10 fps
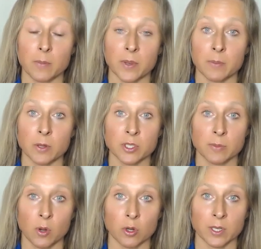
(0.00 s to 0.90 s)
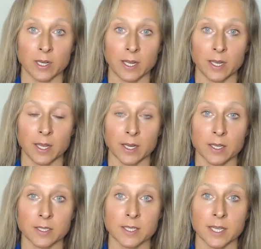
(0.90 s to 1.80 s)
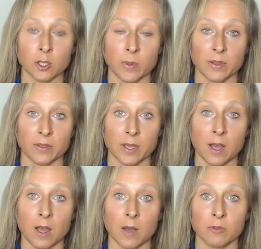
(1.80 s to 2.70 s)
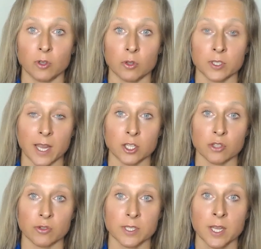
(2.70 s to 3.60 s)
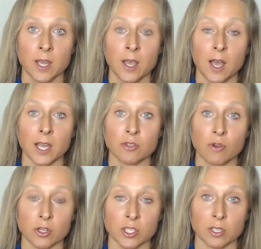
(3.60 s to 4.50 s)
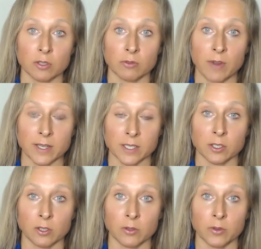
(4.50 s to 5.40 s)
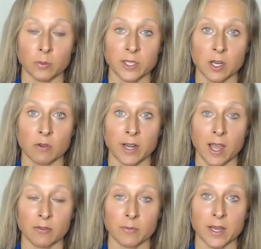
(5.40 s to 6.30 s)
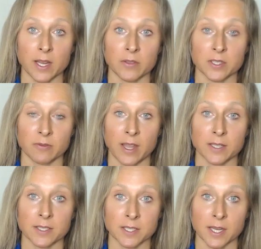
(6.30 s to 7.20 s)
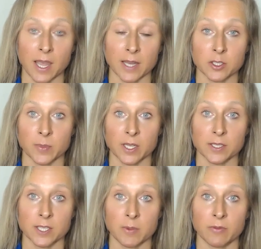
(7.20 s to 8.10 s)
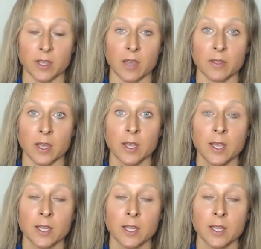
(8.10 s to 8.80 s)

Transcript: But most importantly, it can deal with the harmful or dangerous hydroxyl radical that we don't really have many other defenses against, because some of the other